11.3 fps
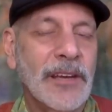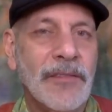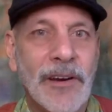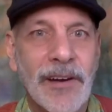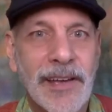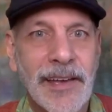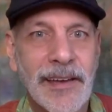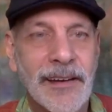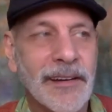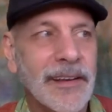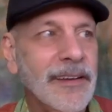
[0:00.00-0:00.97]
very
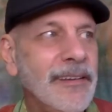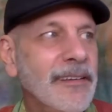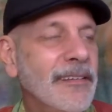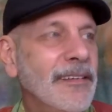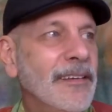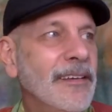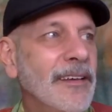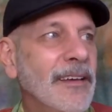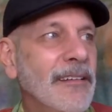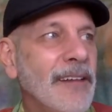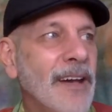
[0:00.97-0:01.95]
chaotic
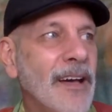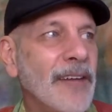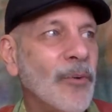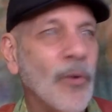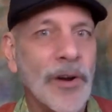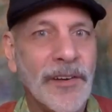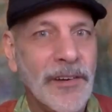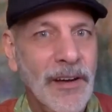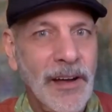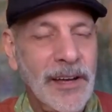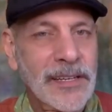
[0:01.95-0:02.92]
and not
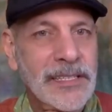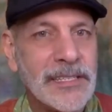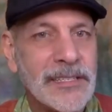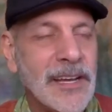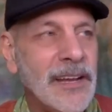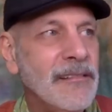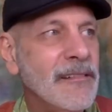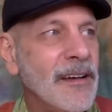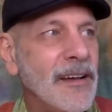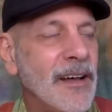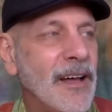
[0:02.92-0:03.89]
organized and
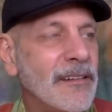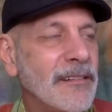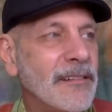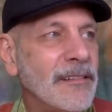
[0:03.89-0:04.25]
not